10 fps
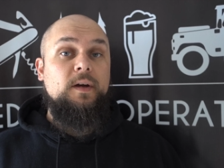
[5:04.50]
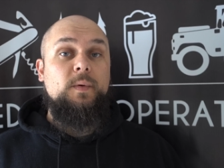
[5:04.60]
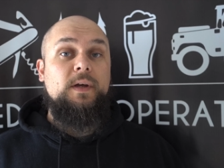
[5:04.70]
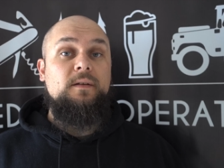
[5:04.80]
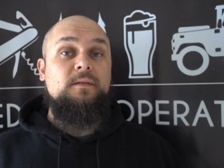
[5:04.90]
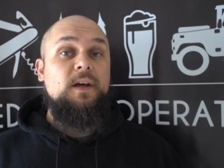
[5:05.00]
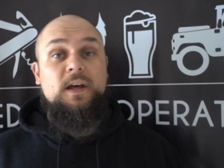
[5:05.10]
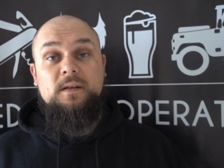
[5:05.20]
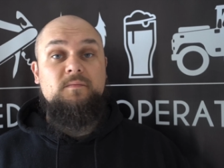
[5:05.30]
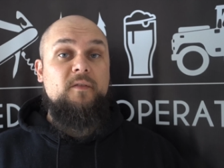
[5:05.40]
we can
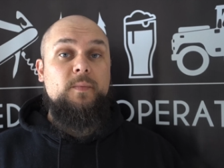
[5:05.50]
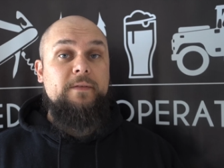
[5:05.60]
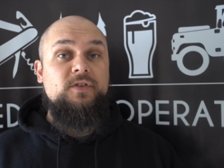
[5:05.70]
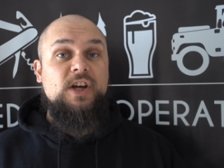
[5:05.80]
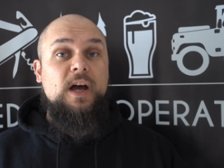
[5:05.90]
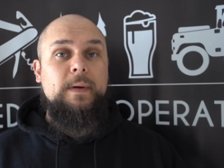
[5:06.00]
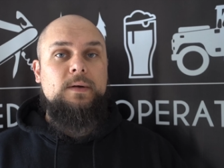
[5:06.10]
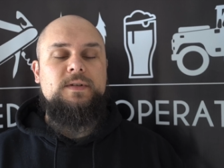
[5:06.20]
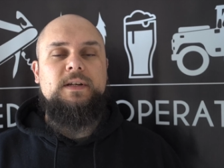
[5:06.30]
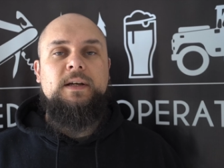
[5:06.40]
uh, have a bit of a chat
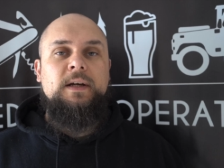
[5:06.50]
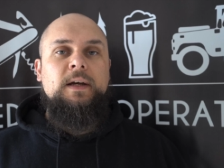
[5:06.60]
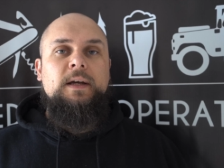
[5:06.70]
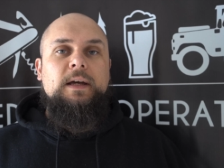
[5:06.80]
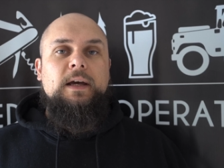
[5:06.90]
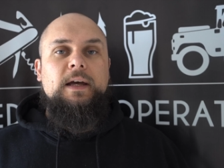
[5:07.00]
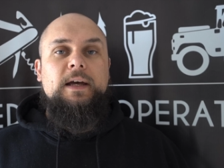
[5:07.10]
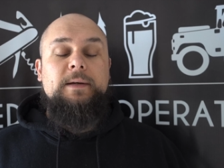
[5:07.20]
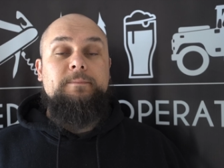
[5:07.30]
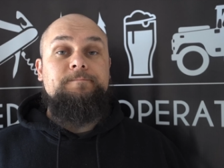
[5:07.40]
about it
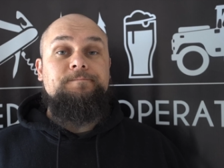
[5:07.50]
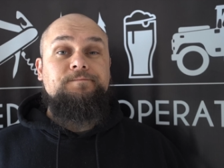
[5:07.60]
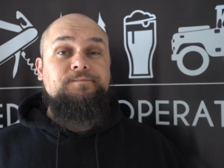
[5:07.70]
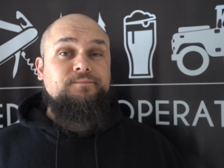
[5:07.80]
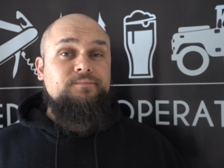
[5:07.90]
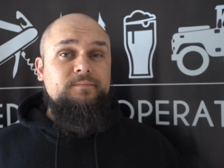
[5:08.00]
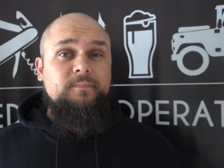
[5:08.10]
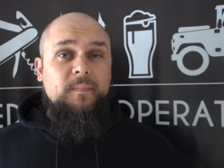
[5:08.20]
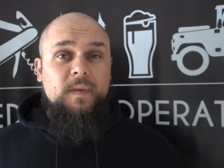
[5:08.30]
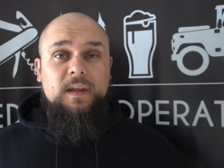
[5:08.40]
um,
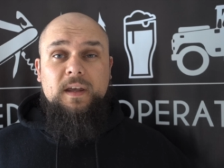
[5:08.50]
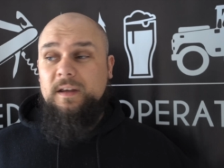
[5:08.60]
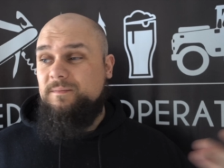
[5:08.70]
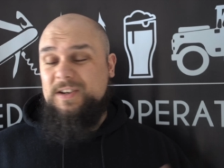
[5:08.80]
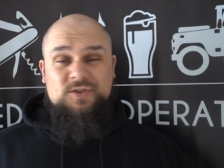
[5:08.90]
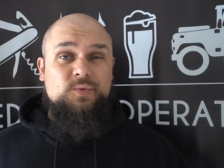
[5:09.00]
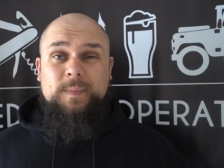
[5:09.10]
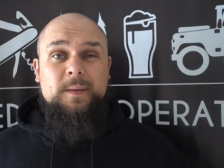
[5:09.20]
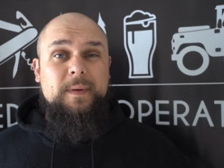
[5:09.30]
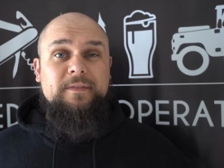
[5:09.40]
it's just
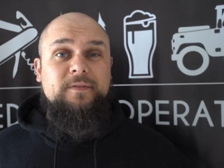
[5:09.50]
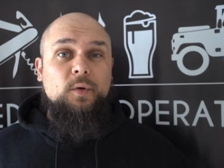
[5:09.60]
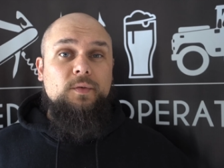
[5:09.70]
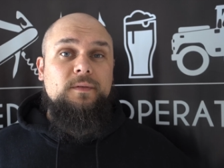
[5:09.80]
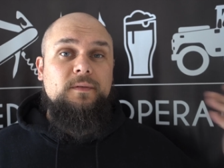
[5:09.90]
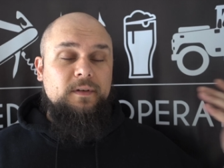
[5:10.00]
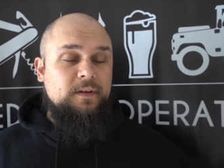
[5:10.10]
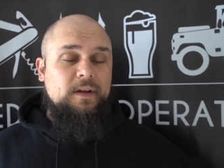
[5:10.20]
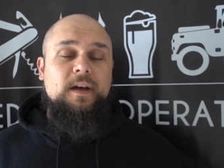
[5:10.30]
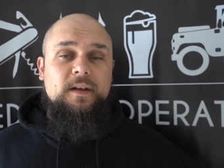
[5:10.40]
been a bit of fun
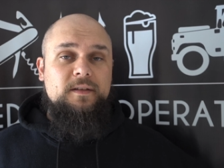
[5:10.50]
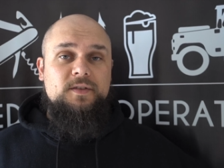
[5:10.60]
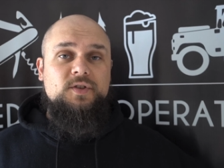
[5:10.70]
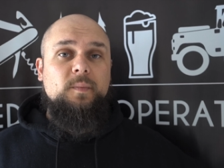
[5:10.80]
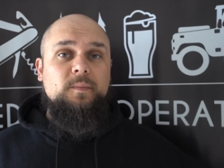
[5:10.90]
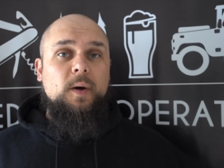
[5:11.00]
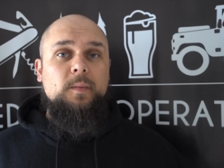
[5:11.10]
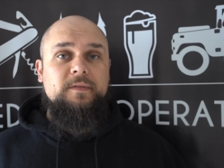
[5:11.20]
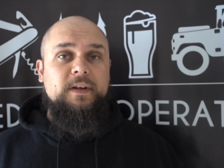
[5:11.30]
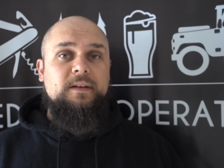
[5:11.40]
uh, the top and bottom
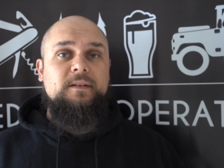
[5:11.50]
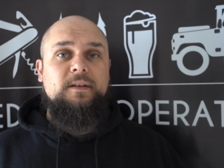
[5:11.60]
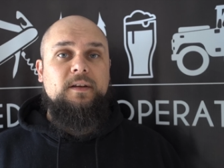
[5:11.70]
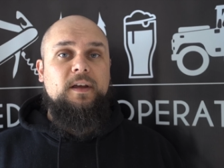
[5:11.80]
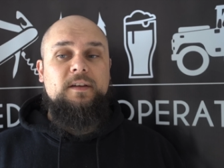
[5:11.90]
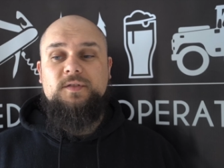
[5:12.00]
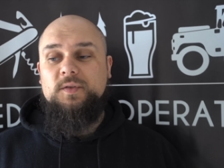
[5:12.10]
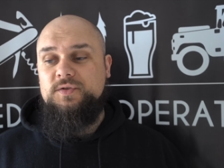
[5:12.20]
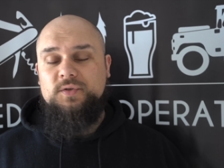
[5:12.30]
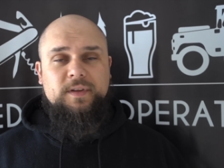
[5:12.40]
of it so
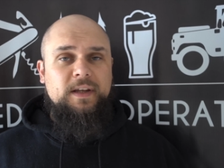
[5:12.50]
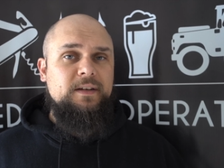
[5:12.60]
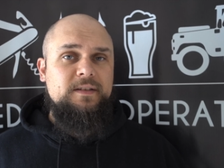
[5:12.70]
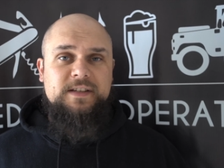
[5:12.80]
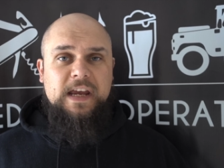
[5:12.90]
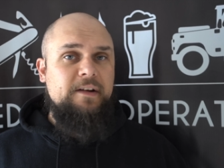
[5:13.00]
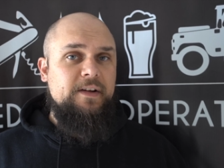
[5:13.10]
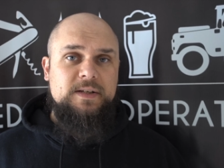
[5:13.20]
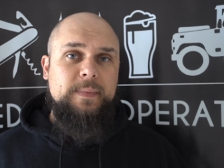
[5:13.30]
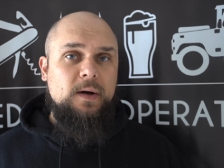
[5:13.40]
there's nothing
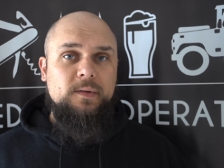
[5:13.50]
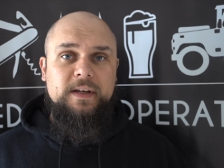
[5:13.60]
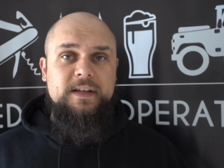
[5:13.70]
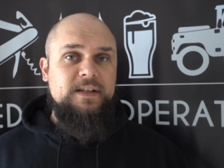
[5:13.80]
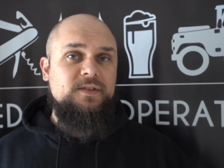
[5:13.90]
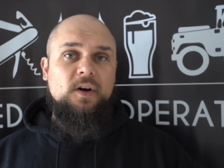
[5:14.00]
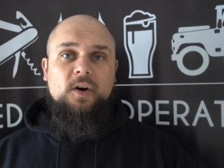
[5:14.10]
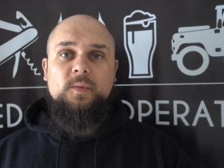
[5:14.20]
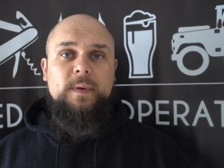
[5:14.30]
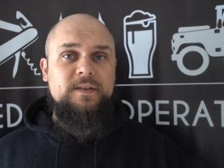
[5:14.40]
serious about this it's
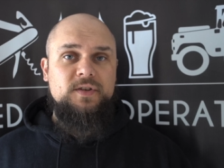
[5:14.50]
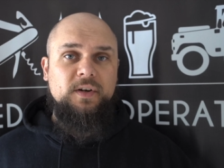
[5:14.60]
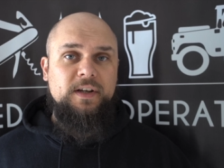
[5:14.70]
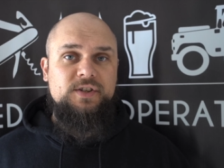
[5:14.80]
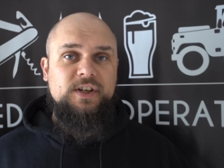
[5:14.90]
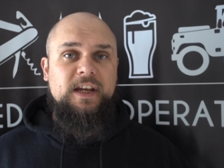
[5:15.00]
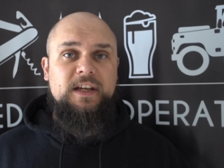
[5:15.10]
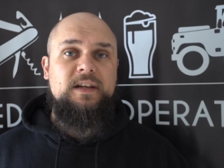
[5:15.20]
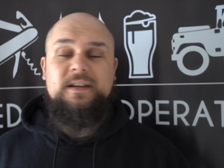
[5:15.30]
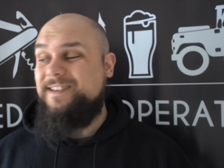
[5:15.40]
all bit of tongue in
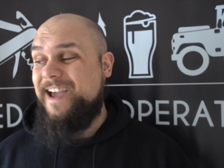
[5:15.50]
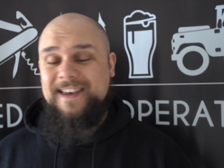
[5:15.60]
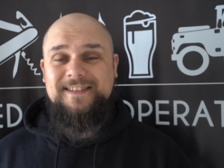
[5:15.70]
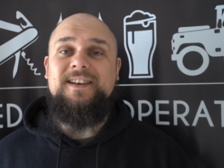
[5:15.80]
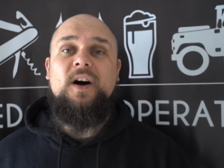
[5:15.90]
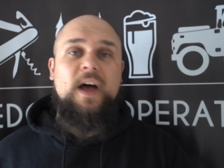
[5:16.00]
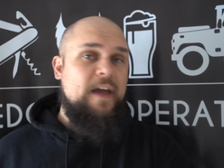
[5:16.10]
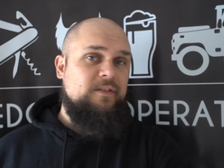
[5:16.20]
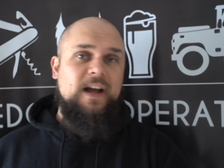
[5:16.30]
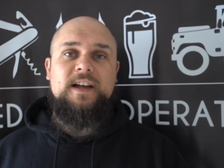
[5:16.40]
cheek yes
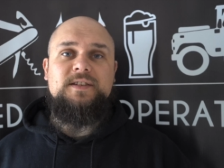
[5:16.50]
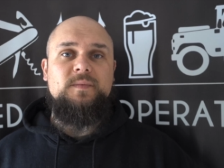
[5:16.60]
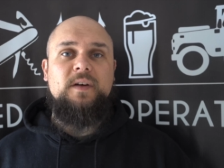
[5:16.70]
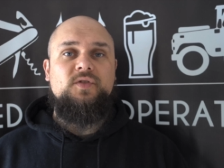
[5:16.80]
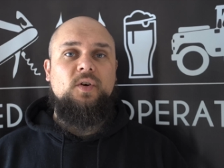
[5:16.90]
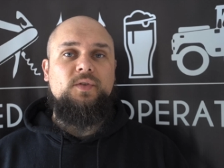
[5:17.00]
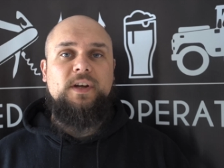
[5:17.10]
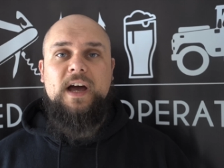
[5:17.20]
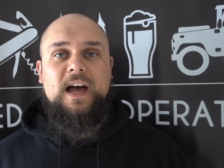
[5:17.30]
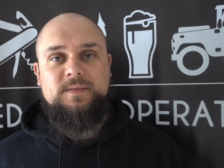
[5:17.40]
every item that I've shown
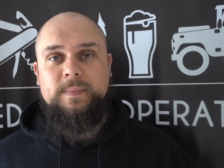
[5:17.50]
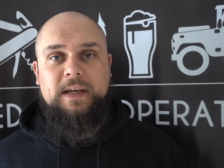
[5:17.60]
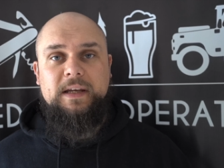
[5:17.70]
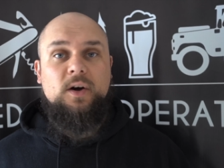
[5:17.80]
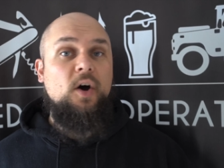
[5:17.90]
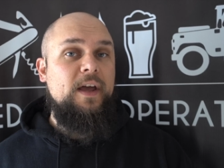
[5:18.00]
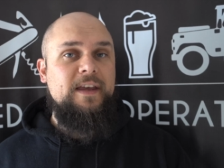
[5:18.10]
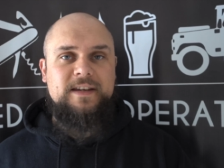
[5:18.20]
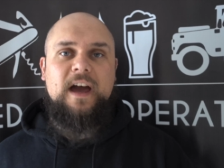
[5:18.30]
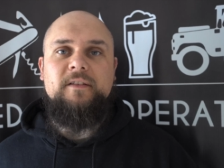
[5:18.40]
you has been or
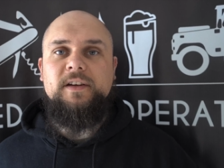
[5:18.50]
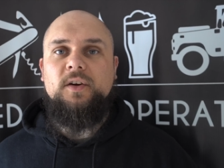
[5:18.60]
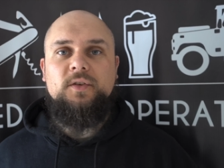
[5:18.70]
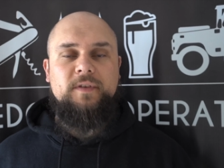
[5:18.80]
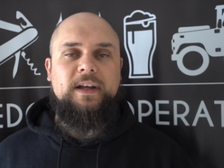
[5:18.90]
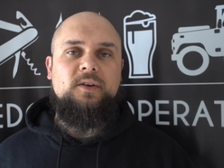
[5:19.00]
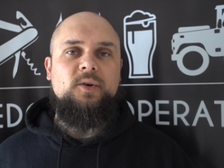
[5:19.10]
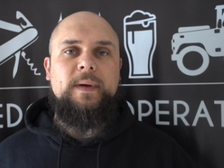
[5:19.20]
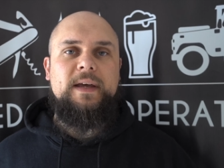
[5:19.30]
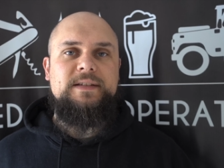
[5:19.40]
is carried on a regular
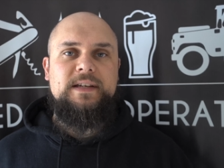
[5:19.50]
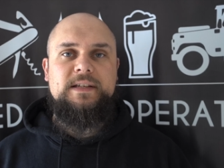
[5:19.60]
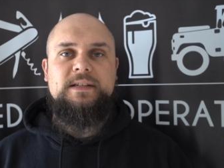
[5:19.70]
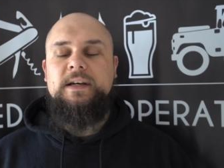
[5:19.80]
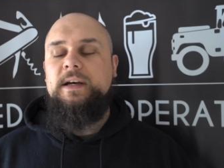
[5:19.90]
basis